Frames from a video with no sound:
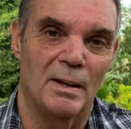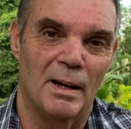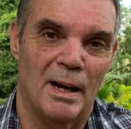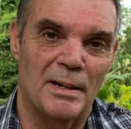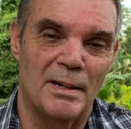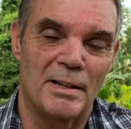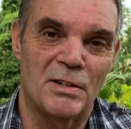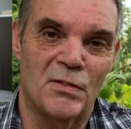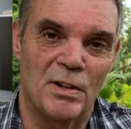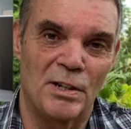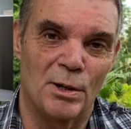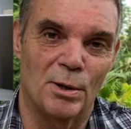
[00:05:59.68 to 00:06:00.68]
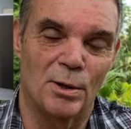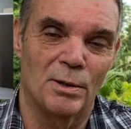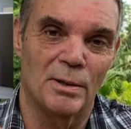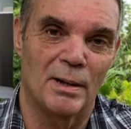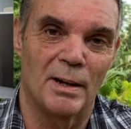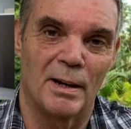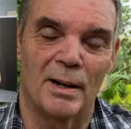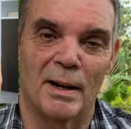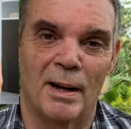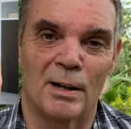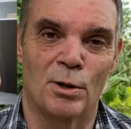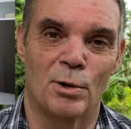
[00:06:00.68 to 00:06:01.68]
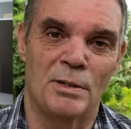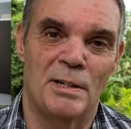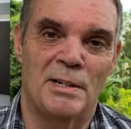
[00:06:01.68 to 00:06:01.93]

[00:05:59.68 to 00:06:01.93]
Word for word: And in this video, I go into